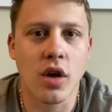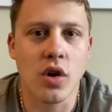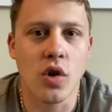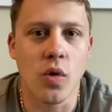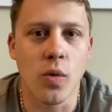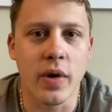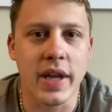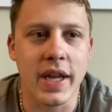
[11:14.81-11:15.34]

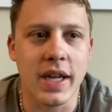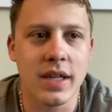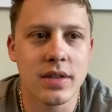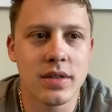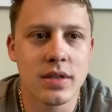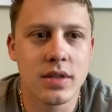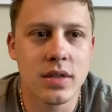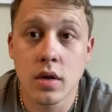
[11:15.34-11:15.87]

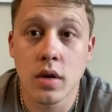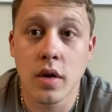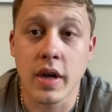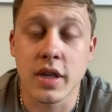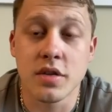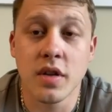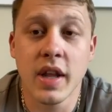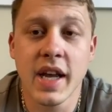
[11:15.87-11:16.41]
queens. Okay,
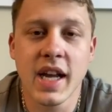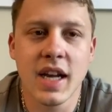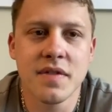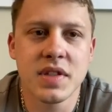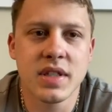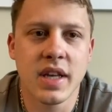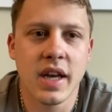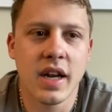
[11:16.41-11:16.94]
so like I've
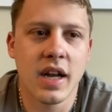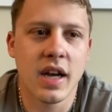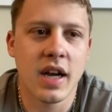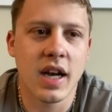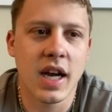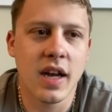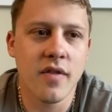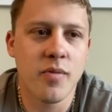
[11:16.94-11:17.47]
said,
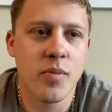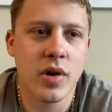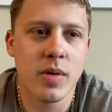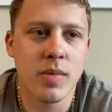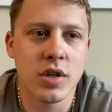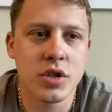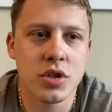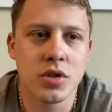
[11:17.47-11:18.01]
I've pretty
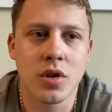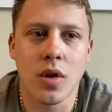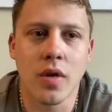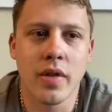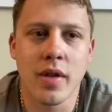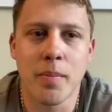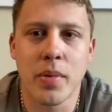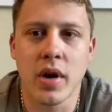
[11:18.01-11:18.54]
much stolen
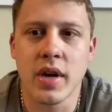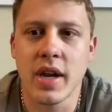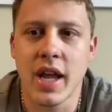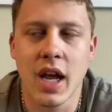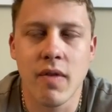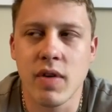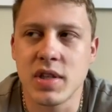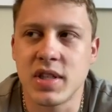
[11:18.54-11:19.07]
the button
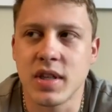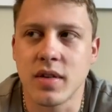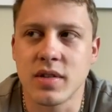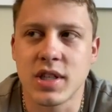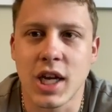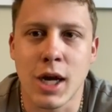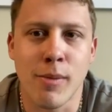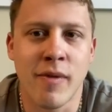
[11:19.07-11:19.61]
every single
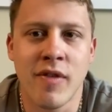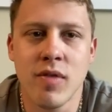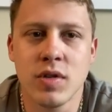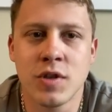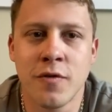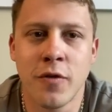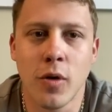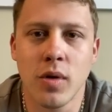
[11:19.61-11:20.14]
time. If it
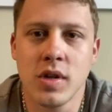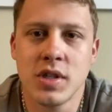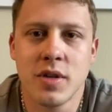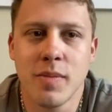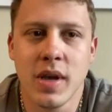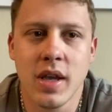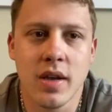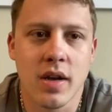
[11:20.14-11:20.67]
was folded to
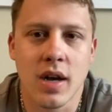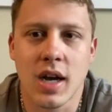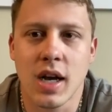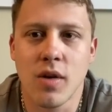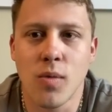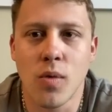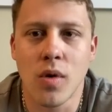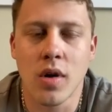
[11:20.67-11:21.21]
me, I
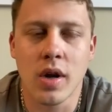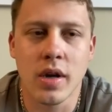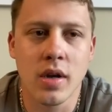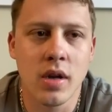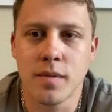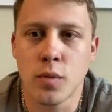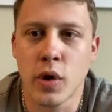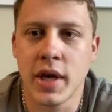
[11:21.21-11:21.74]
won,
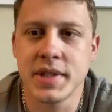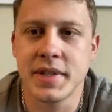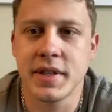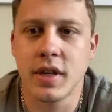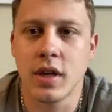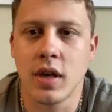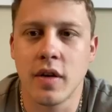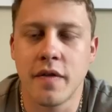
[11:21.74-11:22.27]
raising
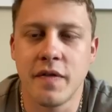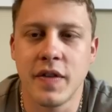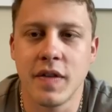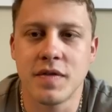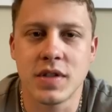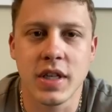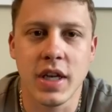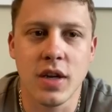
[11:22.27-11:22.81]
to
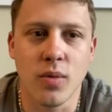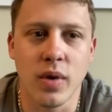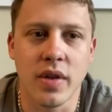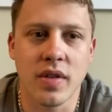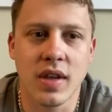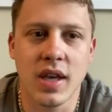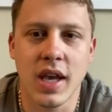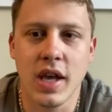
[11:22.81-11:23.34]
15
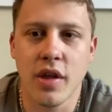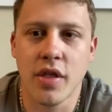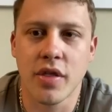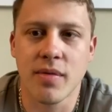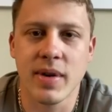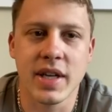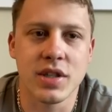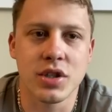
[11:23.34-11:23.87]
with king
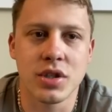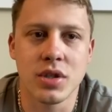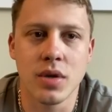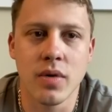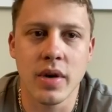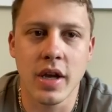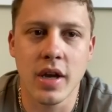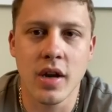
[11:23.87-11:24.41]
3
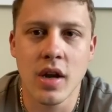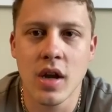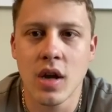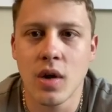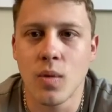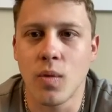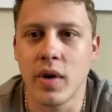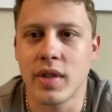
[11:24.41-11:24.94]
suited,
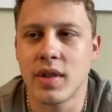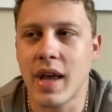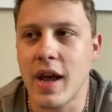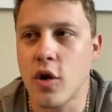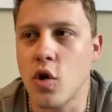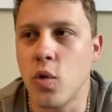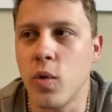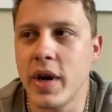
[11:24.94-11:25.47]
with
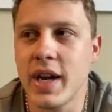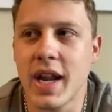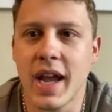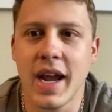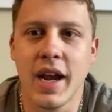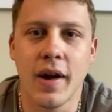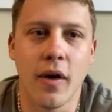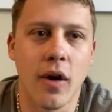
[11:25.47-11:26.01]
queen
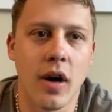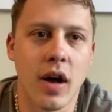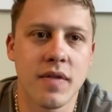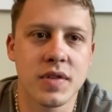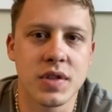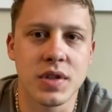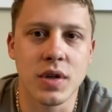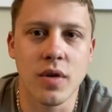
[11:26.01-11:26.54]
8
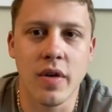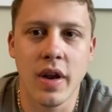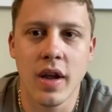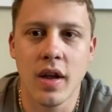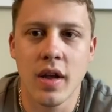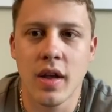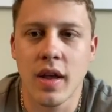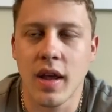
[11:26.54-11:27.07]
offsuit,
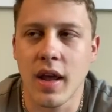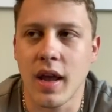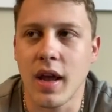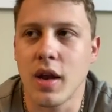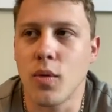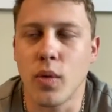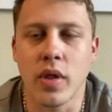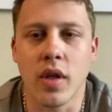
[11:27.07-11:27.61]

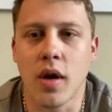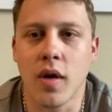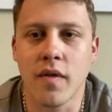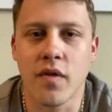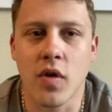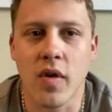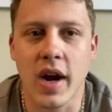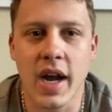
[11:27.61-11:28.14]
and with a
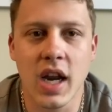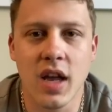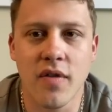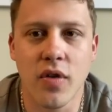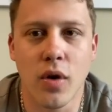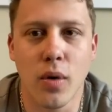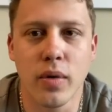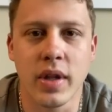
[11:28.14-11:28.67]
variety of
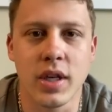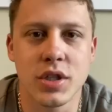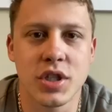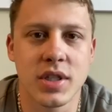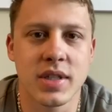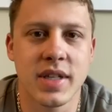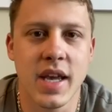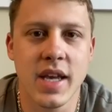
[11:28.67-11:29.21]
holdings,
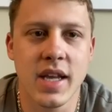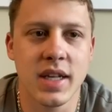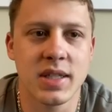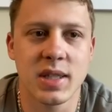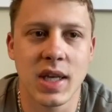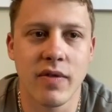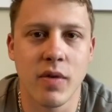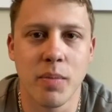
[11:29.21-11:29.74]
just taking
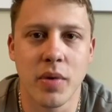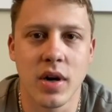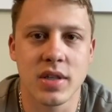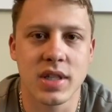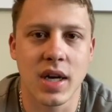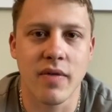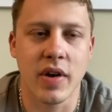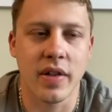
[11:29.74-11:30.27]
7
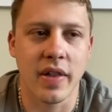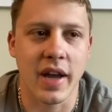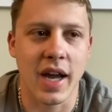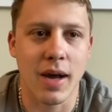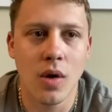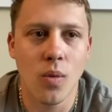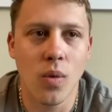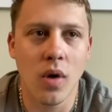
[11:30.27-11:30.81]
bucks every
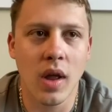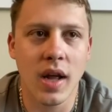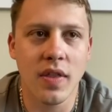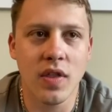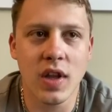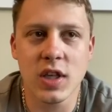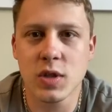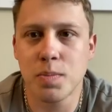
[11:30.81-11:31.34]
lap. Well, on
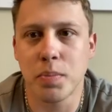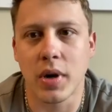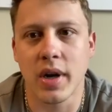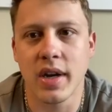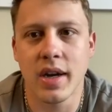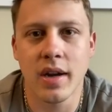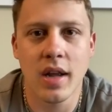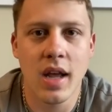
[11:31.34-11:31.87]
this
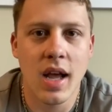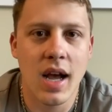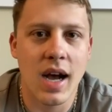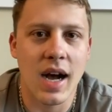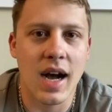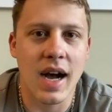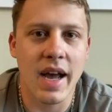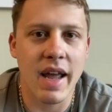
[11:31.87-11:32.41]
button,
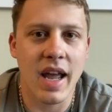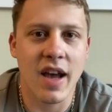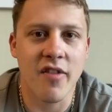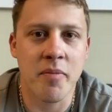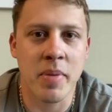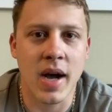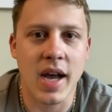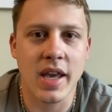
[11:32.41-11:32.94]
I
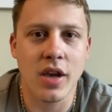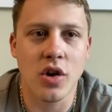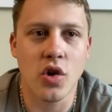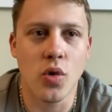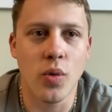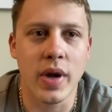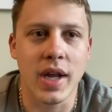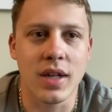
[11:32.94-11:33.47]
have pocket
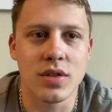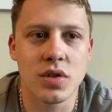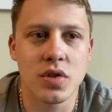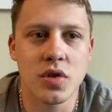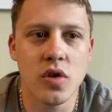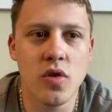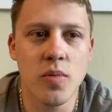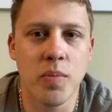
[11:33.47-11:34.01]
queens,
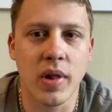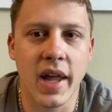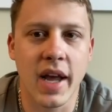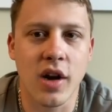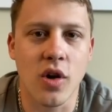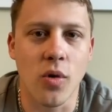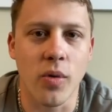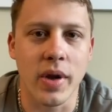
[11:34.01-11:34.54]
2
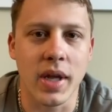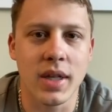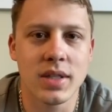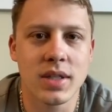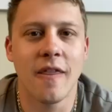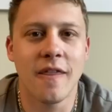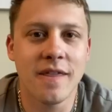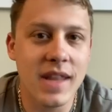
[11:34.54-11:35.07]
black
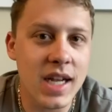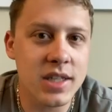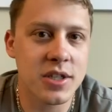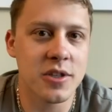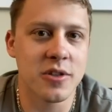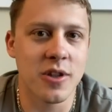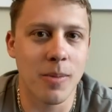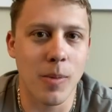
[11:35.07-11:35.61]
queens. This
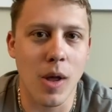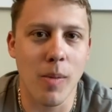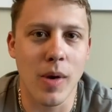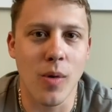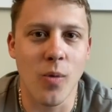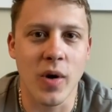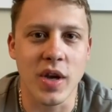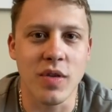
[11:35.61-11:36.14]
is the
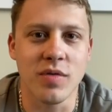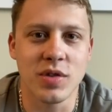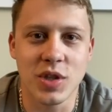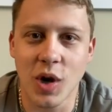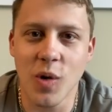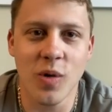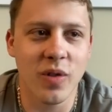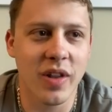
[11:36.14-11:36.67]
moment where you
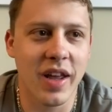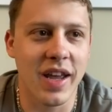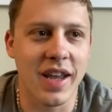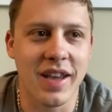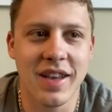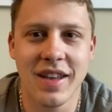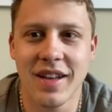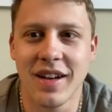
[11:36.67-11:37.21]
don't
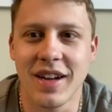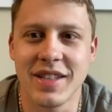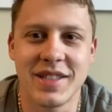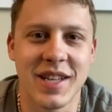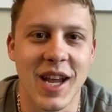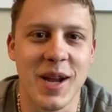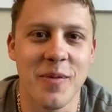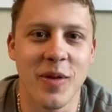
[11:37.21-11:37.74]
like a
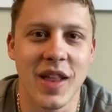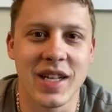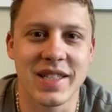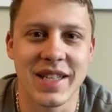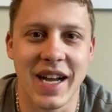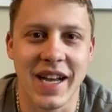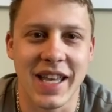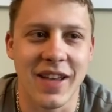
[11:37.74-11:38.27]
table that's
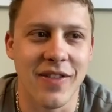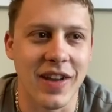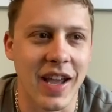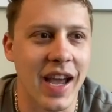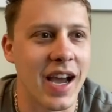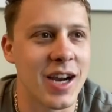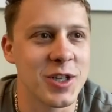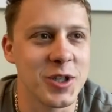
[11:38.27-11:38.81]
not giving
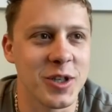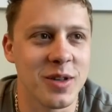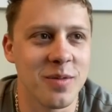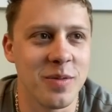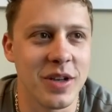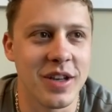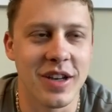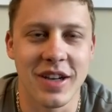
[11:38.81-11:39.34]
action,
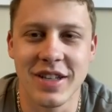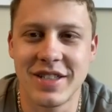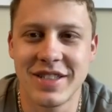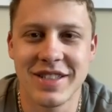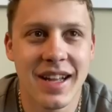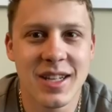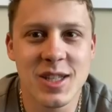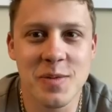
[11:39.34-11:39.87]

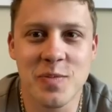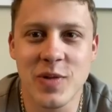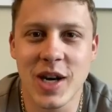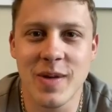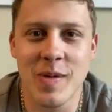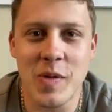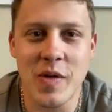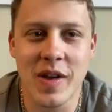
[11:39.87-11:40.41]
because it's a
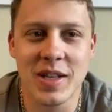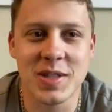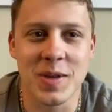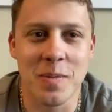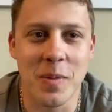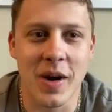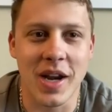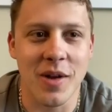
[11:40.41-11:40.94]
premium you can get
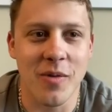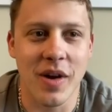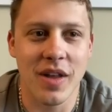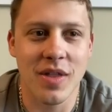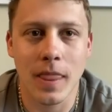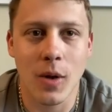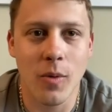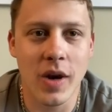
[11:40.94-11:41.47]
some money
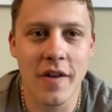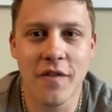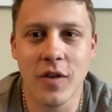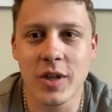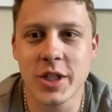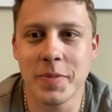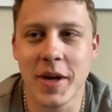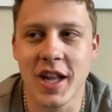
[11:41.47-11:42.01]
with. When it
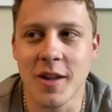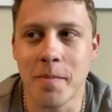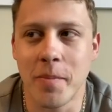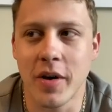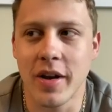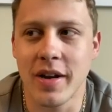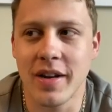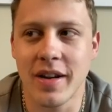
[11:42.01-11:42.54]
folds me on the
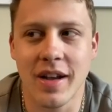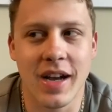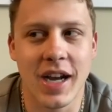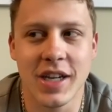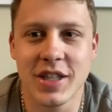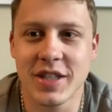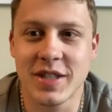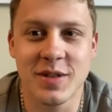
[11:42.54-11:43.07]
button,
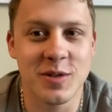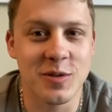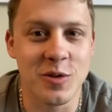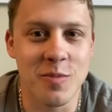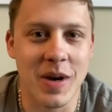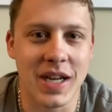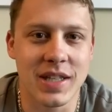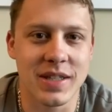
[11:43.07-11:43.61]
I just
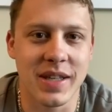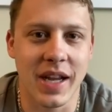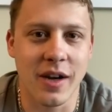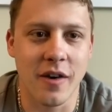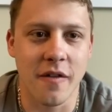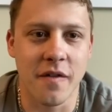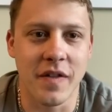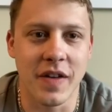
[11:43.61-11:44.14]
do my
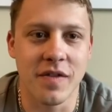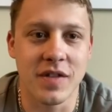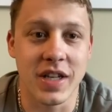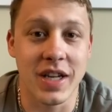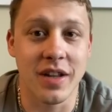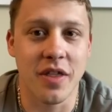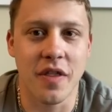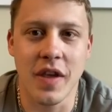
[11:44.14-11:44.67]
standard
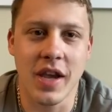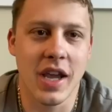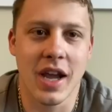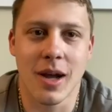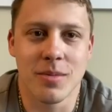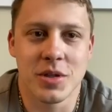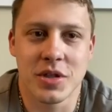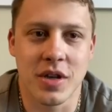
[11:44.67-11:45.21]
15, thinking
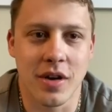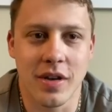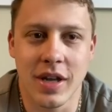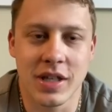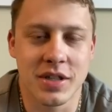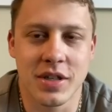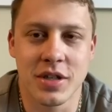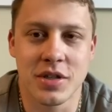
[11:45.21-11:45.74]

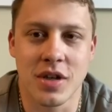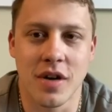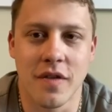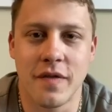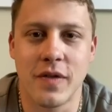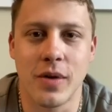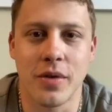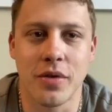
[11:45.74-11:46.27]
it's just gonna
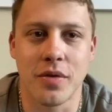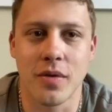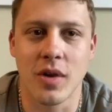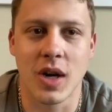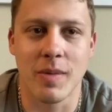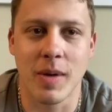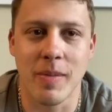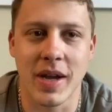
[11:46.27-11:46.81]
fold through
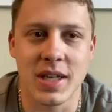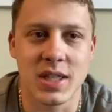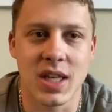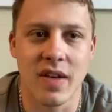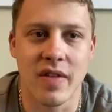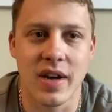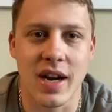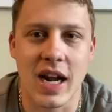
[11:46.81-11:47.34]
and I'm gonna make
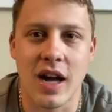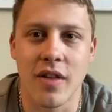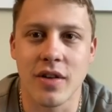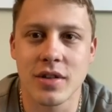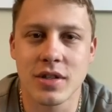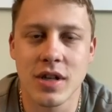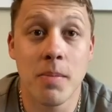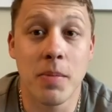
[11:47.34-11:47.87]
$7.